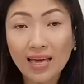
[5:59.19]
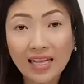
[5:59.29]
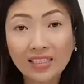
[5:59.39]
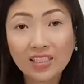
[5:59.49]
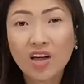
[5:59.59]

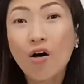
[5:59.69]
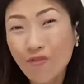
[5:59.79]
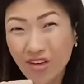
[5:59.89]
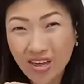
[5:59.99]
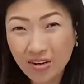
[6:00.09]
that's
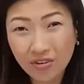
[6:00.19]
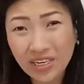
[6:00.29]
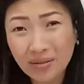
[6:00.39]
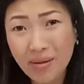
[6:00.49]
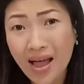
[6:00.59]
coughing
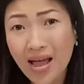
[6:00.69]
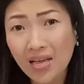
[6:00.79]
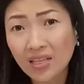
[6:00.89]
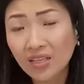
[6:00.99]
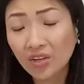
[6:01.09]
real bad,